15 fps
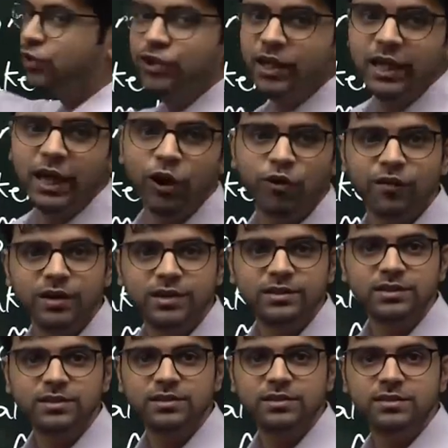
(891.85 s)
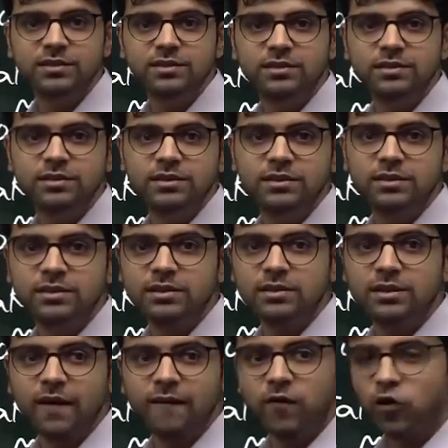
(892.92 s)
on the yellow ones.
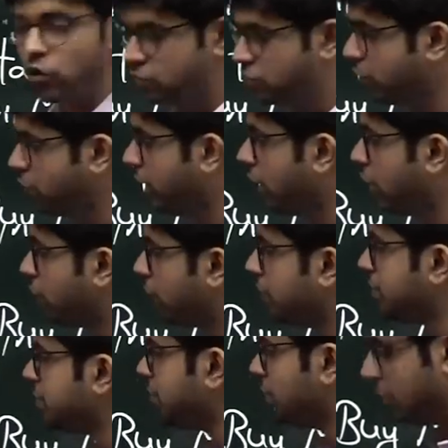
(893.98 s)
Focus on the yellow ones.